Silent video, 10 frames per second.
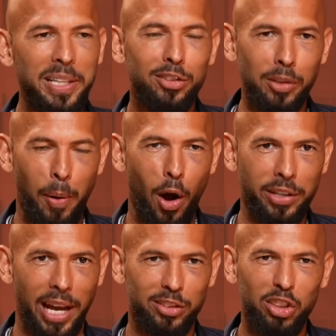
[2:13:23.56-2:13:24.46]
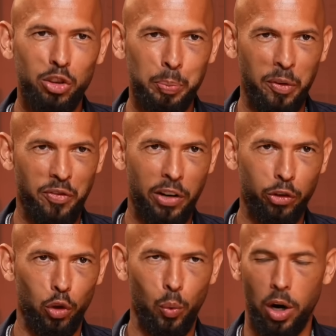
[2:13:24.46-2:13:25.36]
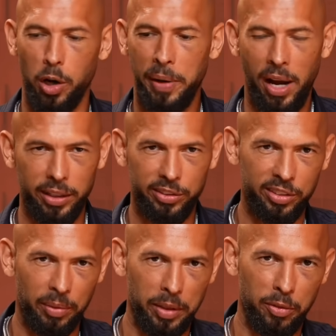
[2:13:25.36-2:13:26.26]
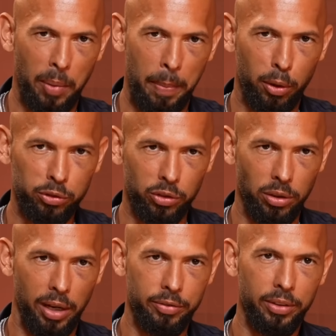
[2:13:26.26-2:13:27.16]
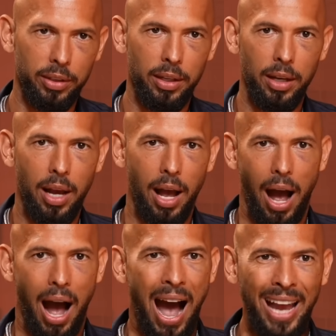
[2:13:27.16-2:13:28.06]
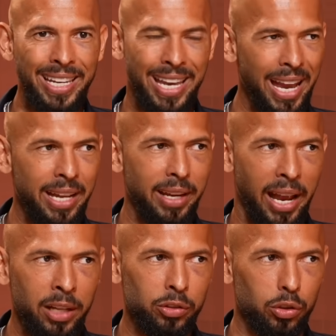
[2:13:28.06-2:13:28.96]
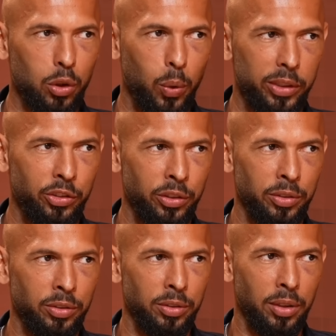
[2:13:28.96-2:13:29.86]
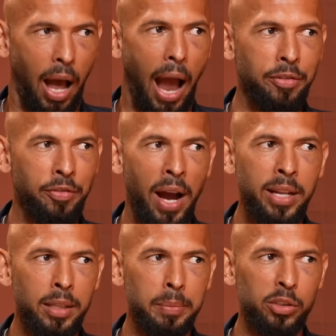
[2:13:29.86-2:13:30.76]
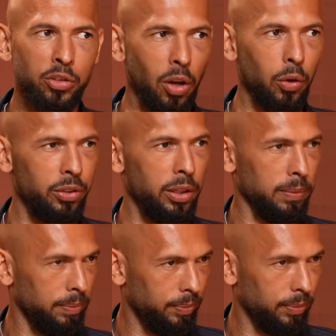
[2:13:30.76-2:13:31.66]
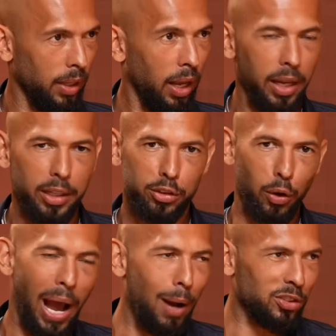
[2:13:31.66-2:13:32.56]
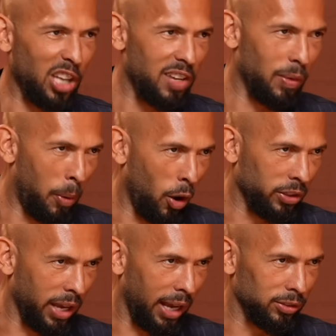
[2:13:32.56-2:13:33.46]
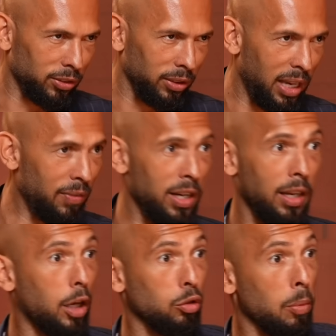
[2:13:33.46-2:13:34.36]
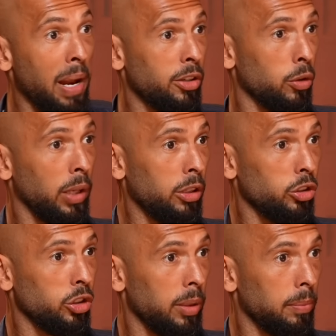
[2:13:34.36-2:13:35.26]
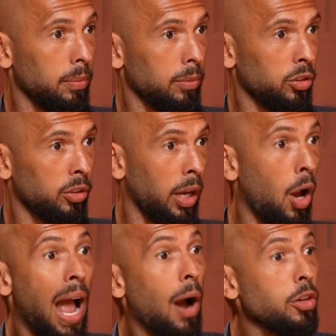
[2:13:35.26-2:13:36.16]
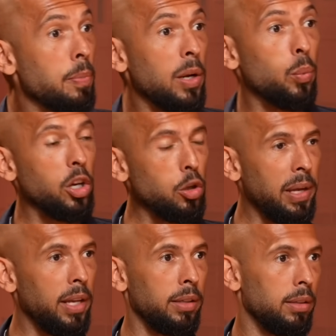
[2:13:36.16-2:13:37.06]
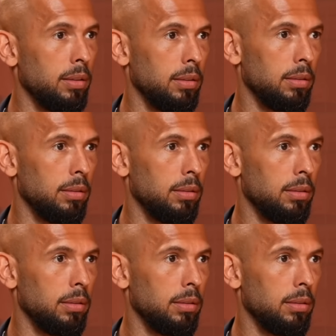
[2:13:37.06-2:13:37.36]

No, but this is a podcast. This is professional work. But I'm going to say something from my personal life. I can't answer questions. I find them insulting. So outside of a podcast, even in like a romantic relationship, she's like, "Oh, how you been? Where you been?"